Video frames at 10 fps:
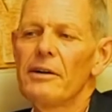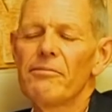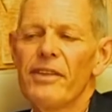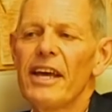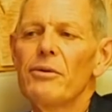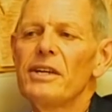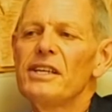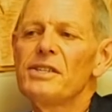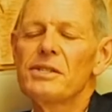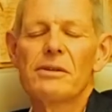there
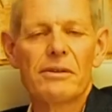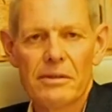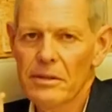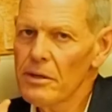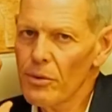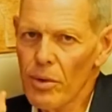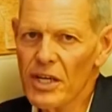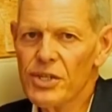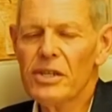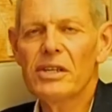is
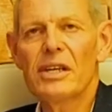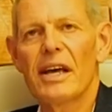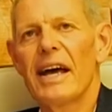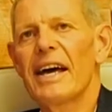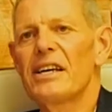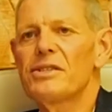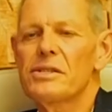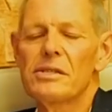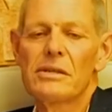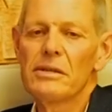Russian
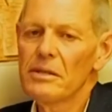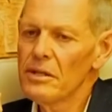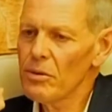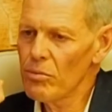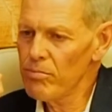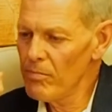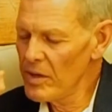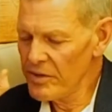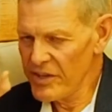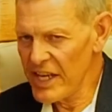as
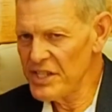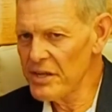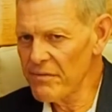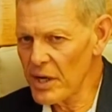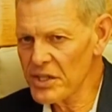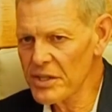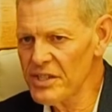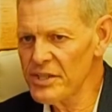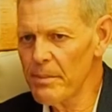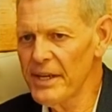native
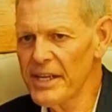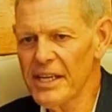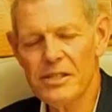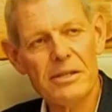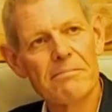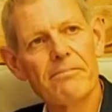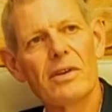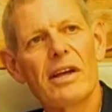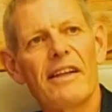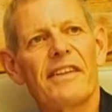Russians speak it,
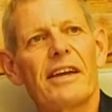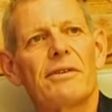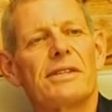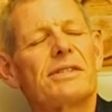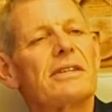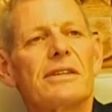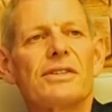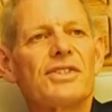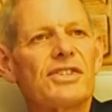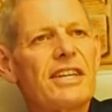and there is
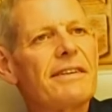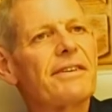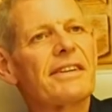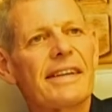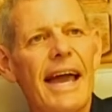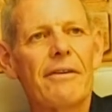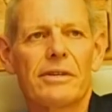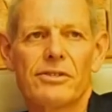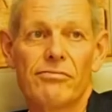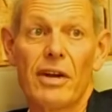Stephen
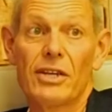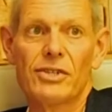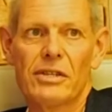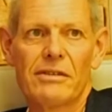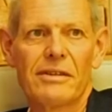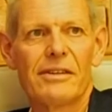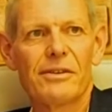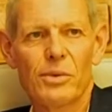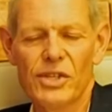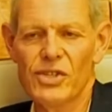Garratt Russian,
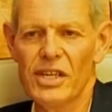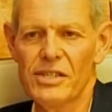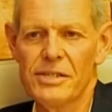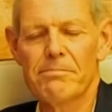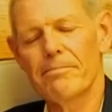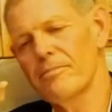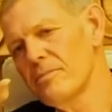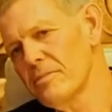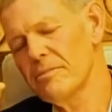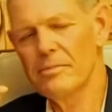which is
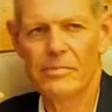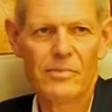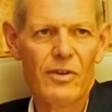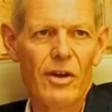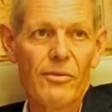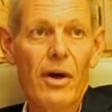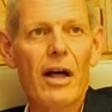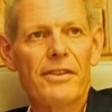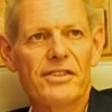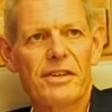
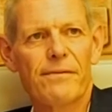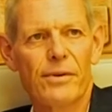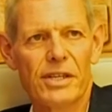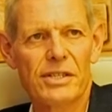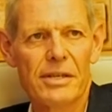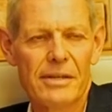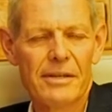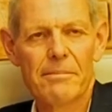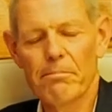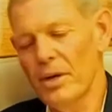rather different,
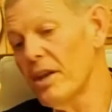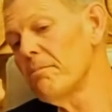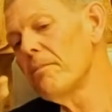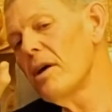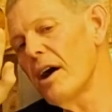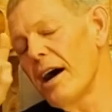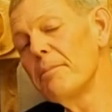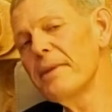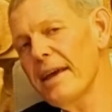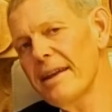but
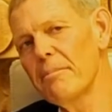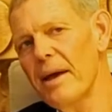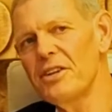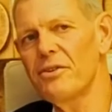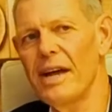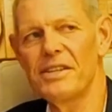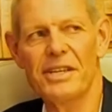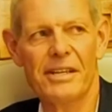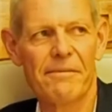I'm getting better at it.